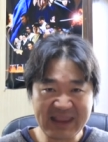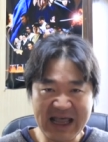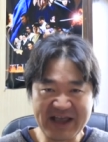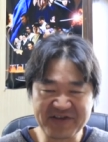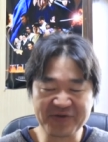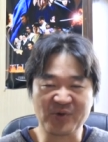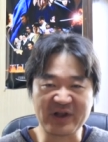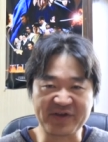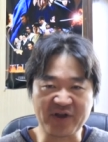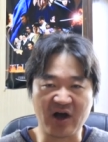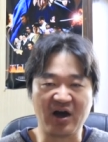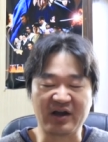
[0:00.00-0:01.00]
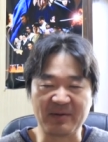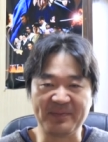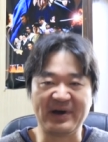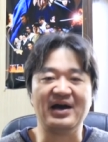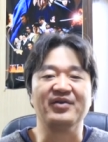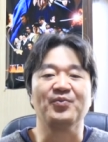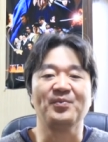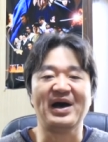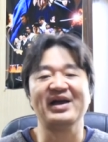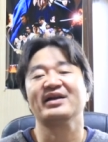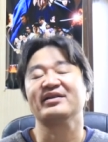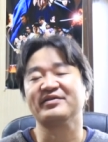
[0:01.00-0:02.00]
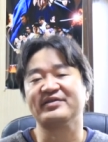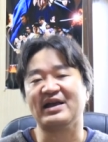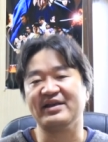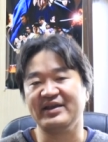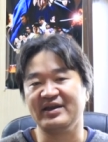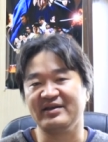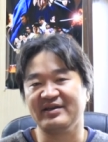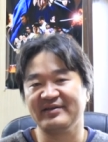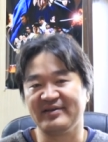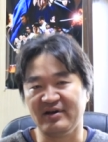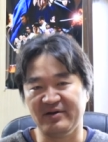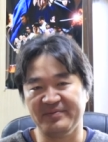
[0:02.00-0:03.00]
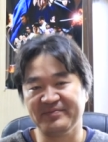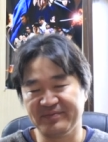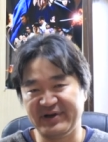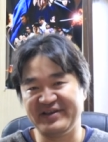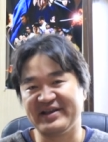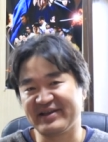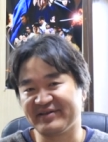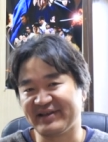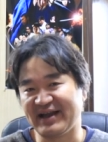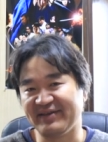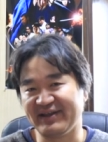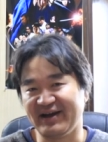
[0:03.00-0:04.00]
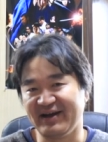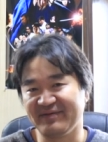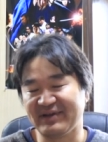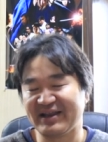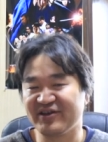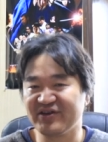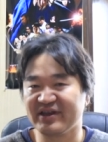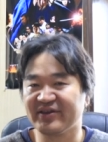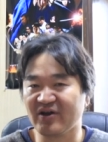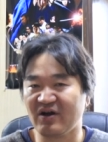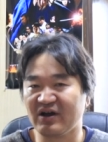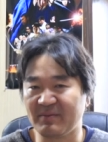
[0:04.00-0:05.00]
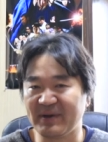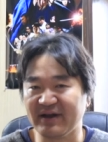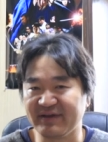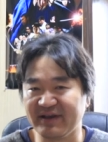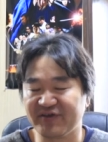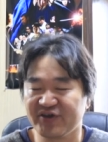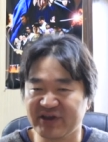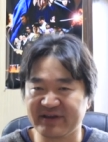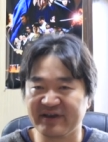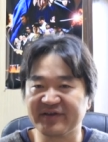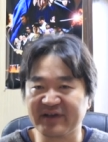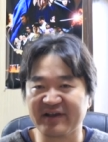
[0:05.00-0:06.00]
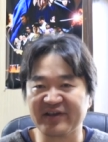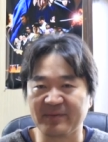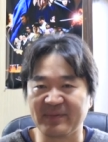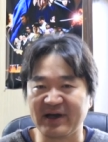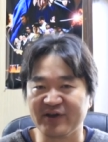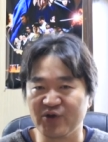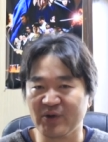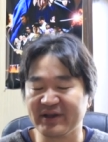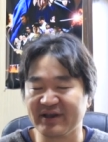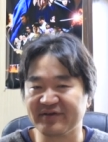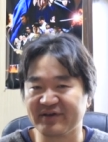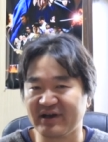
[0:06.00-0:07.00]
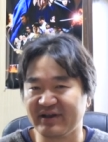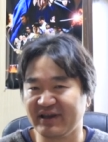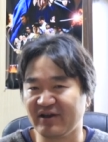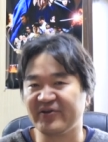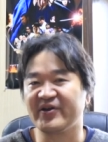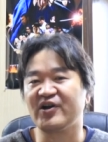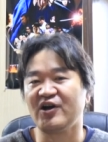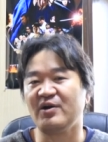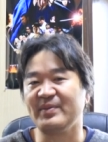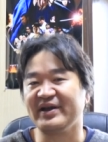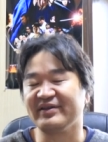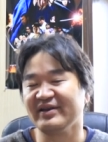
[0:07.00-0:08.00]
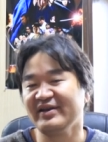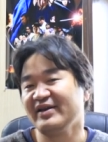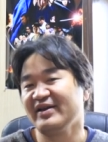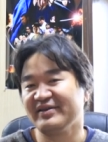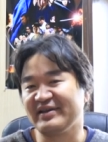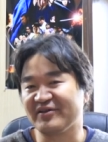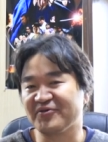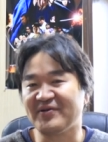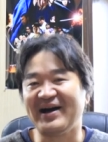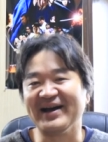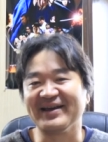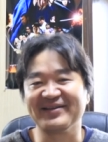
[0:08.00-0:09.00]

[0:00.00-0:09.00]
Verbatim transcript: I just want to talk about my understanding. So please understand that. And you can talk about this, you can discuss about your understanding on your comment. That's fine.